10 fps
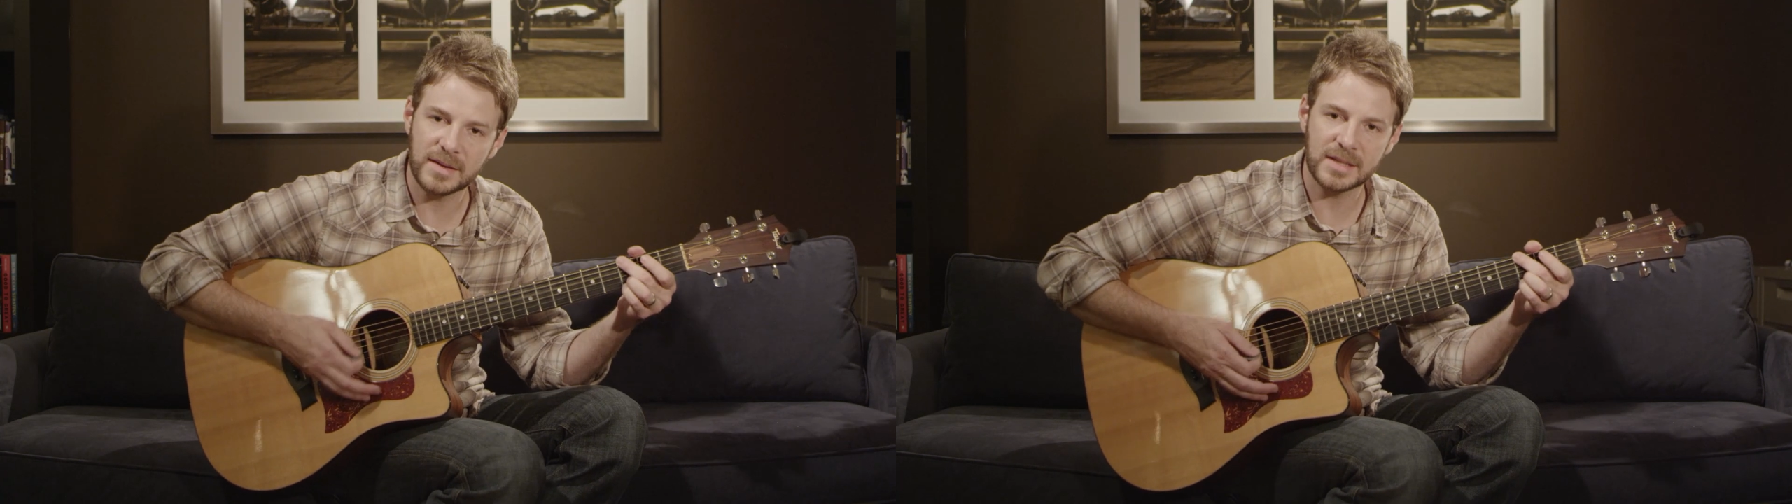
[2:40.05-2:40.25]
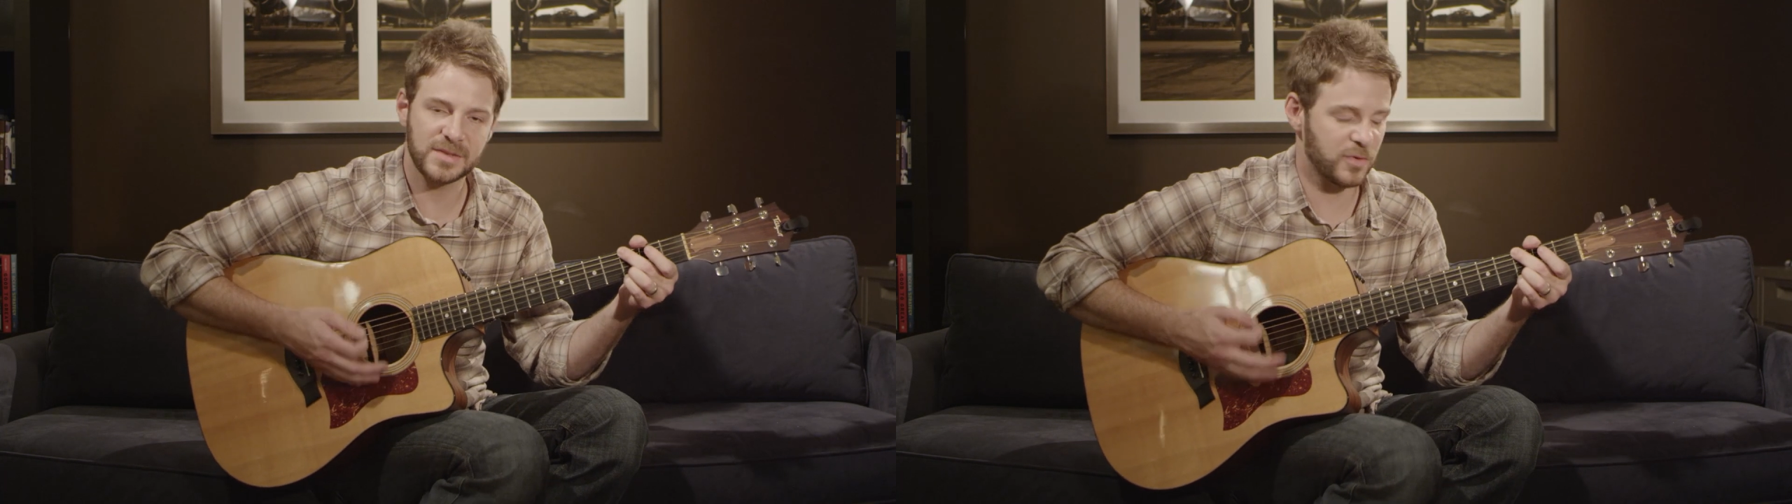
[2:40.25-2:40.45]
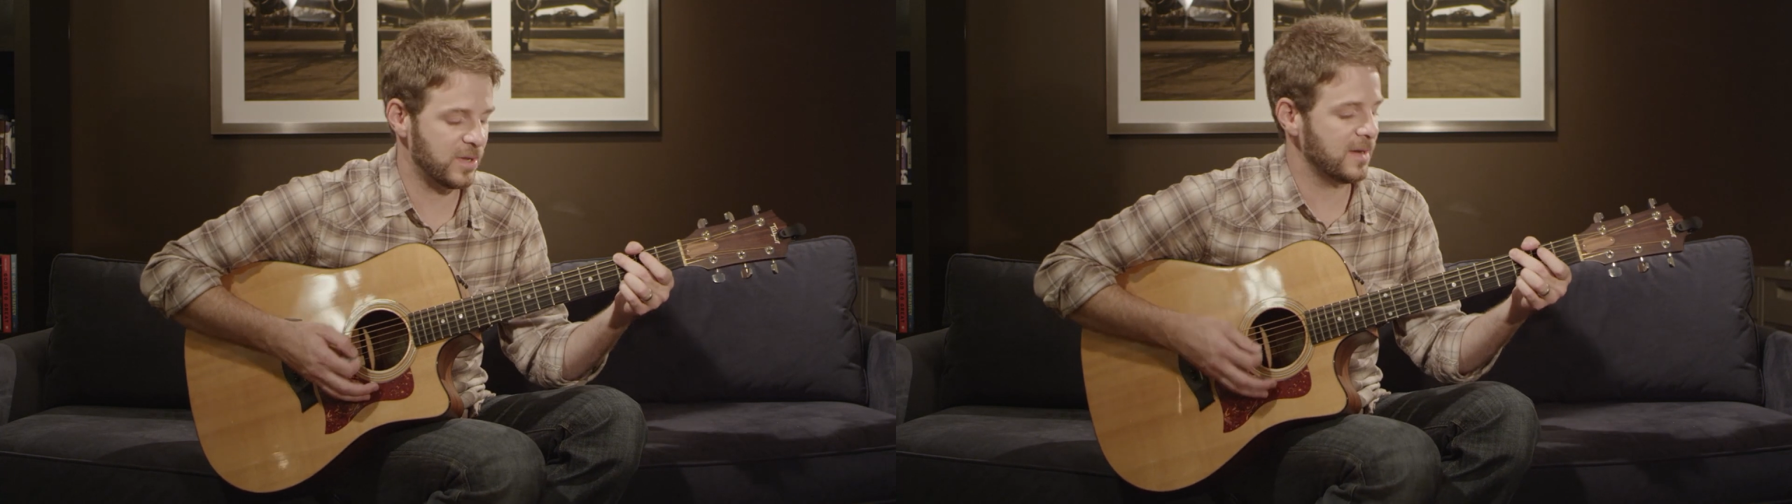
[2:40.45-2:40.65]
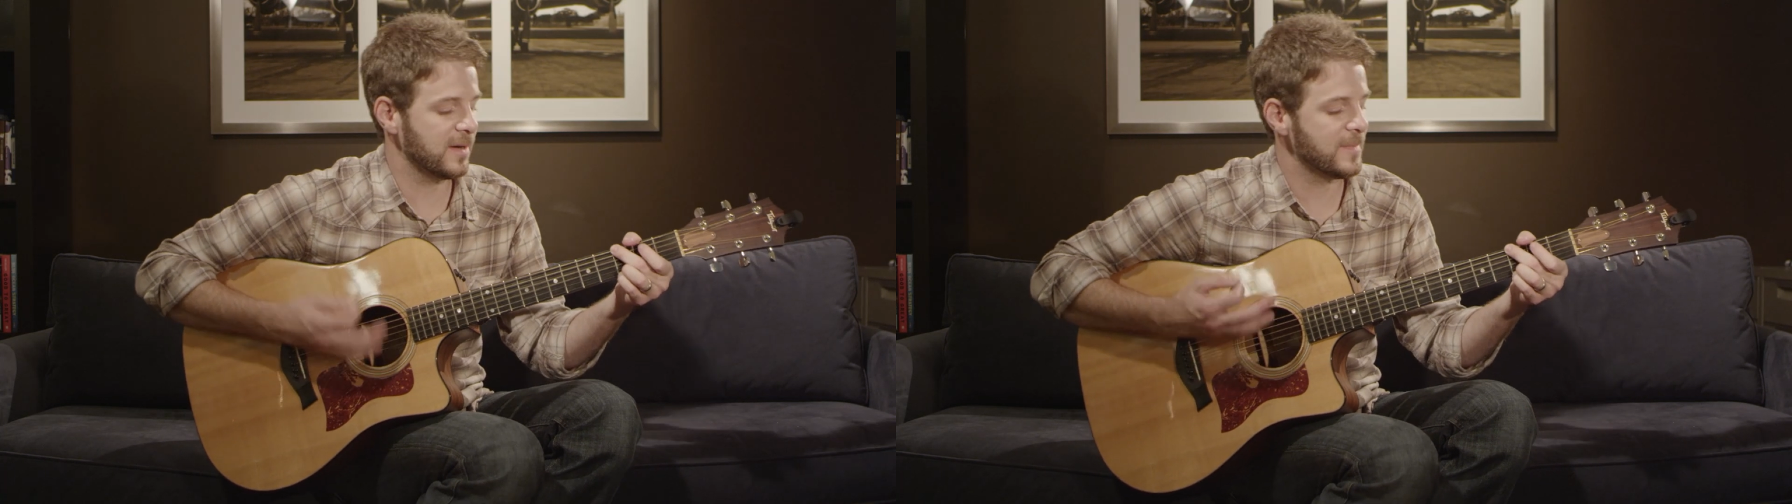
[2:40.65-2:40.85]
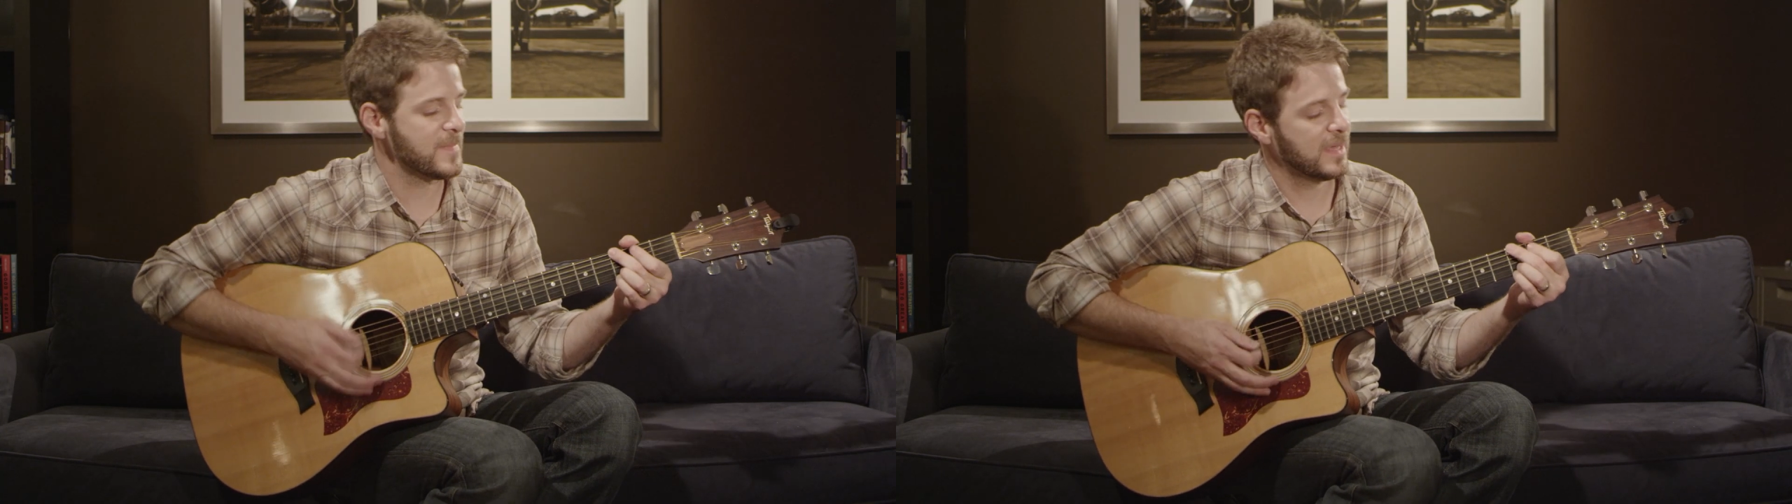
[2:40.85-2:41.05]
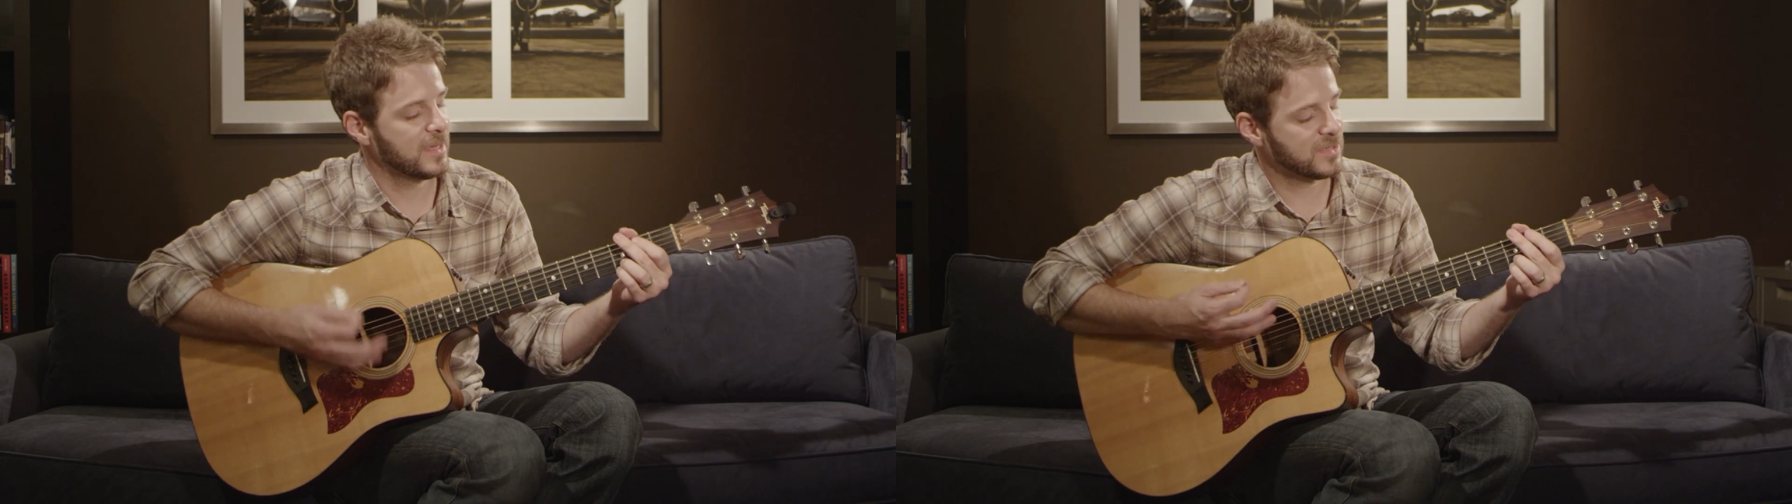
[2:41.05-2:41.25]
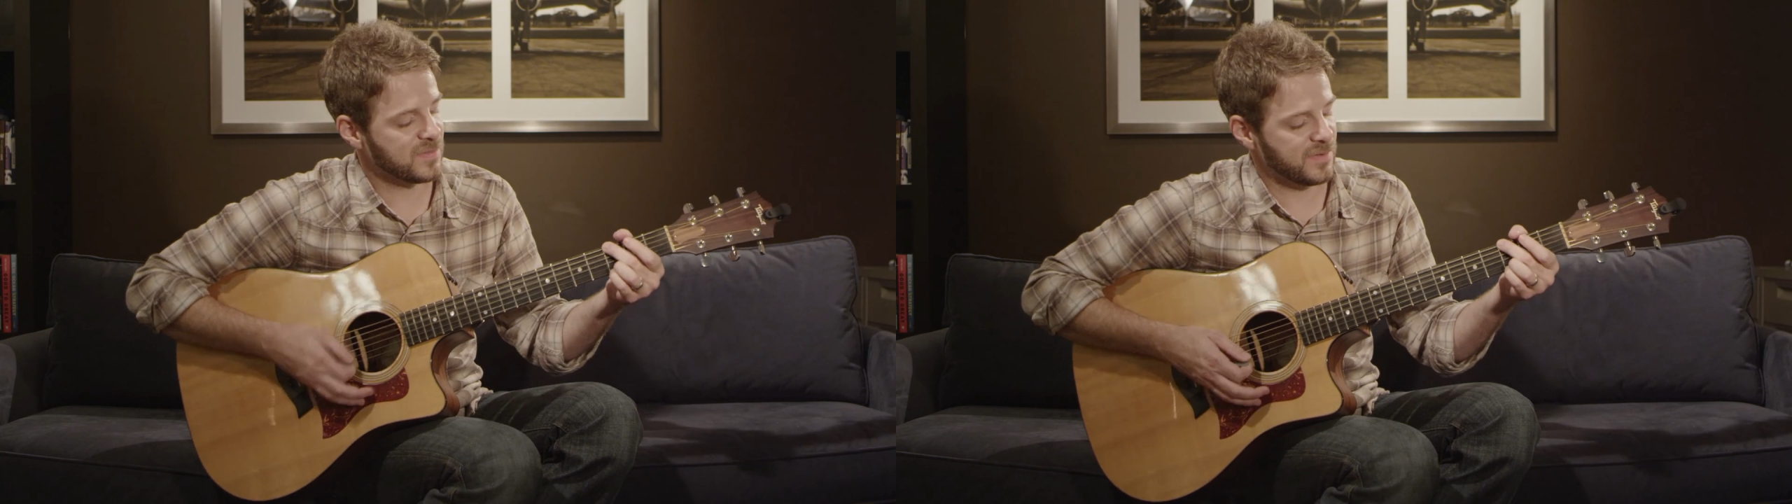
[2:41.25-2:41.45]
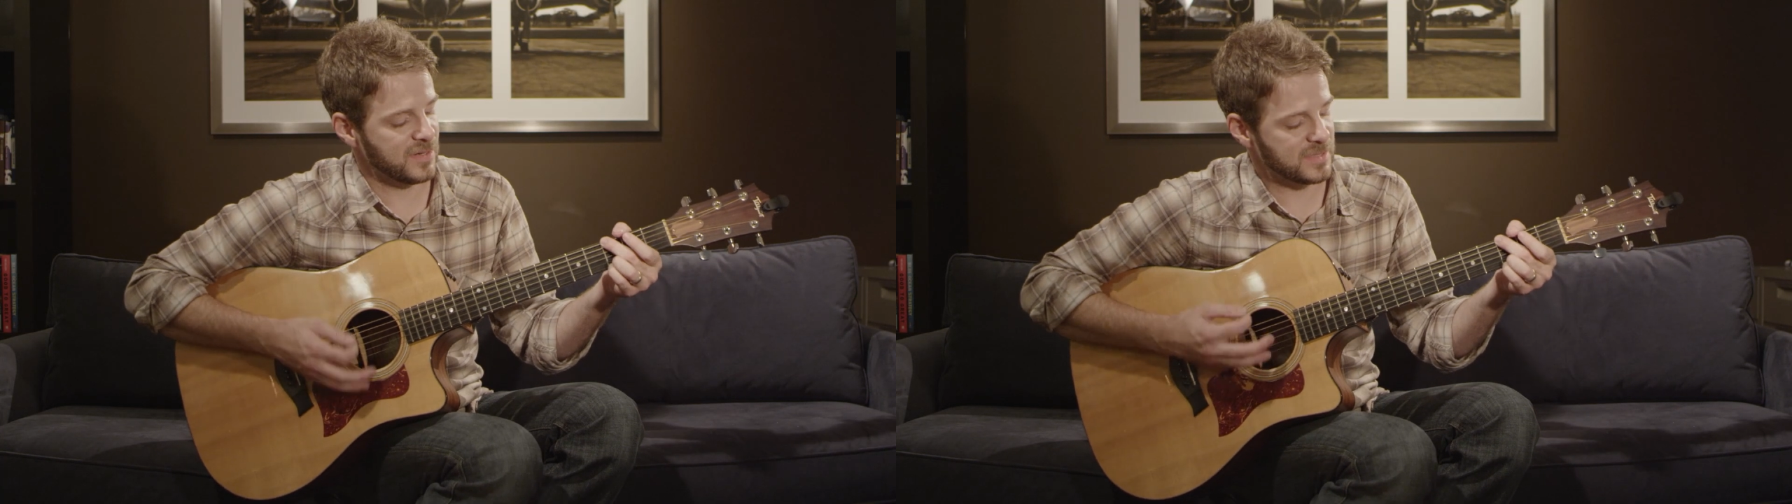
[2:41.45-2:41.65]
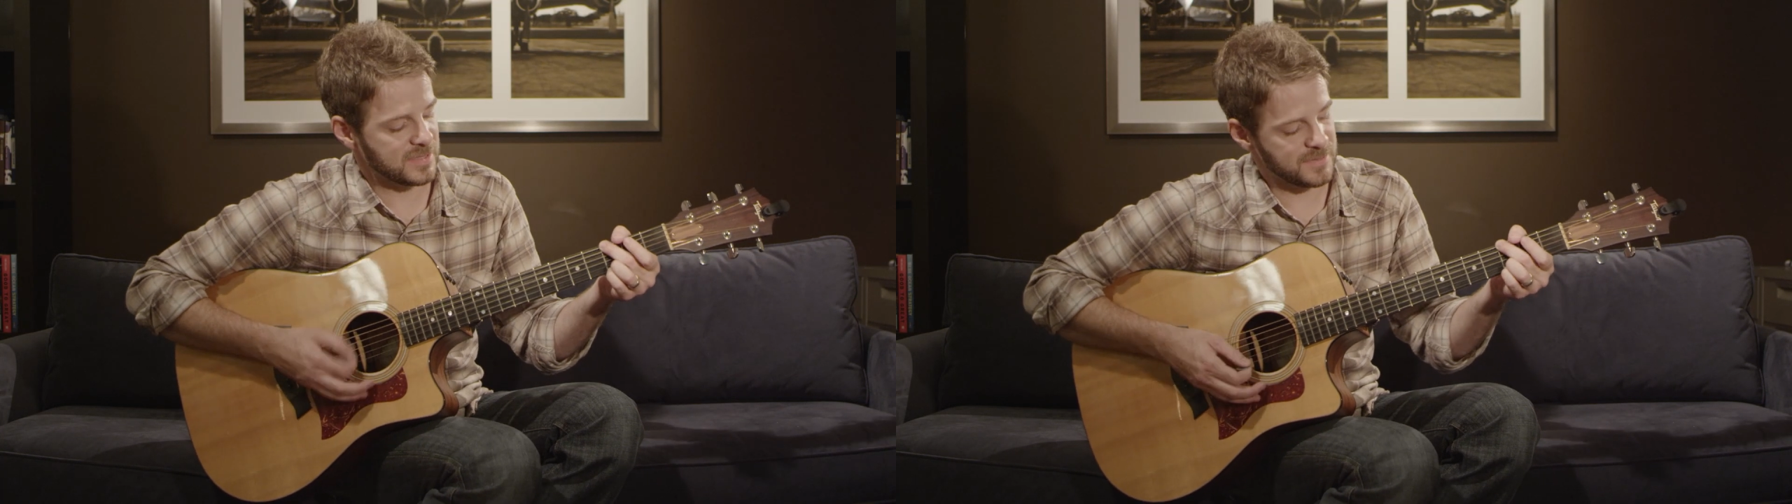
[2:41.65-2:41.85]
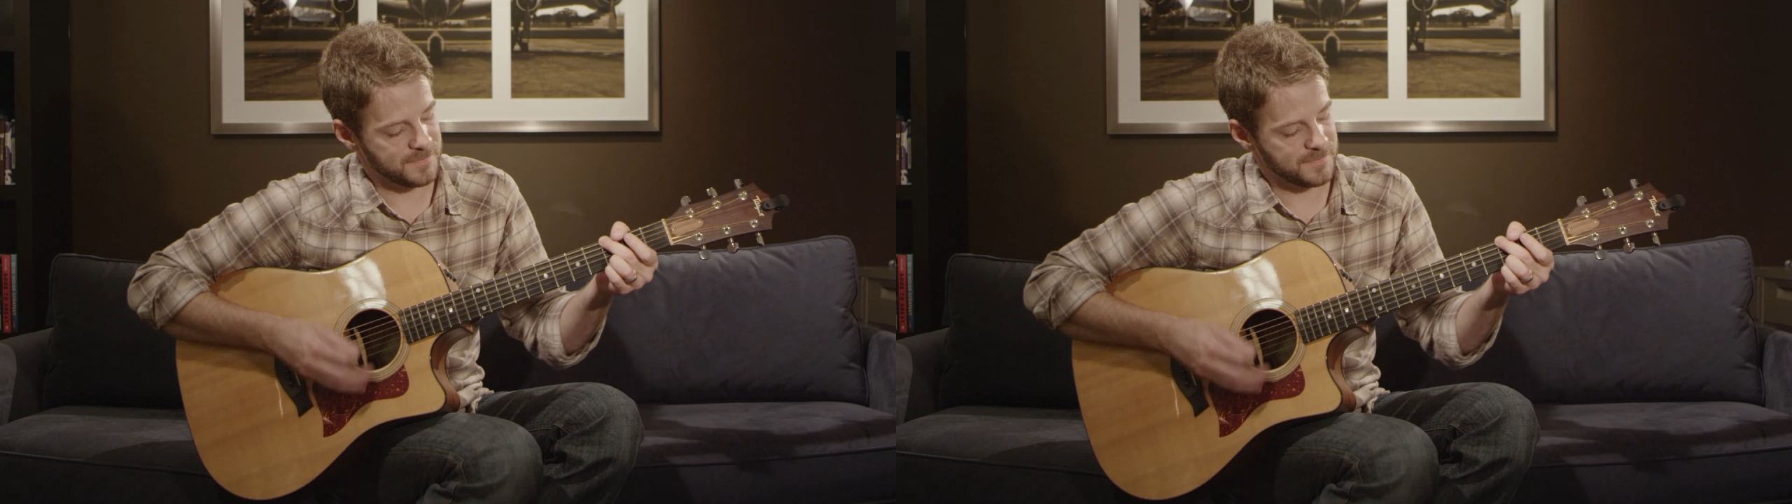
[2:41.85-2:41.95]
each for you here. Here's the verse.